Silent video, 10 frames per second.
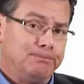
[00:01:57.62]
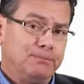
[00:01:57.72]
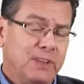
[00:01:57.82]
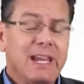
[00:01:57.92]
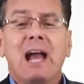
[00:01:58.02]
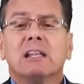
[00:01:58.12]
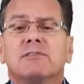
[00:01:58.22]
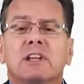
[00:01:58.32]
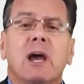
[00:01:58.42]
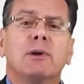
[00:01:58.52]
The active
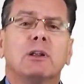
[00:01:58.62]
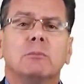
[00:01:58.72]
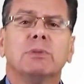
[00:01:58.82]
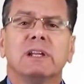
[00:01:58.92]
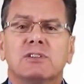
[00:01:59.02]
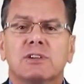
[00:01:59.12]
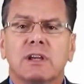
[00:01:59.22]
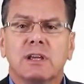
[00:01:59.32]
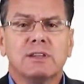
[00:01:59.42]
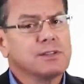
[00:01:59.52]
chemical in bleach
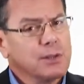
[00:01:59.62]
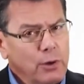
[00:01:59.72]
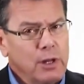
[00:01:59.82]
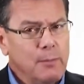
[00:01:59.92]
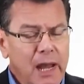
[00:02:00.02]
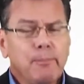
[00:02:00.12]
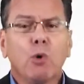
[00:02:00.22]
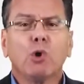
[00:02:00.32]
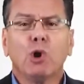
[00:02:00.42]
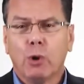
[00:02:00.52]
is sodium
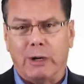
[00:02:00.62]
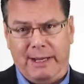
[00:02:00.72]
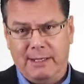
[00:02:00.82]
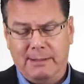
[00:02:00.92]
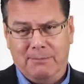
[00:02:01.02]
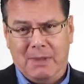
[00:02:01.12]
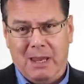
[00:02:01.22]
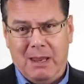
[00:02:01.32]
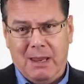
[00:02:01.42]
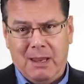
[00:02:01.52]
hypochlorite.
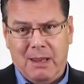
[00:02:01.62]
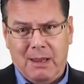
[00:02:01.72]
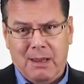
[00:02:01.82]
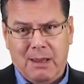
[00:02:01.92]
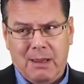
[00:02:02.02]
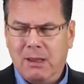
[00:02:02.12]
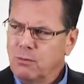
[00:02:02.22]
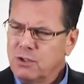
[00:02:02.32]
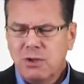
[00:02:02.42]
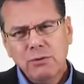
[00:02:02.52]
Would you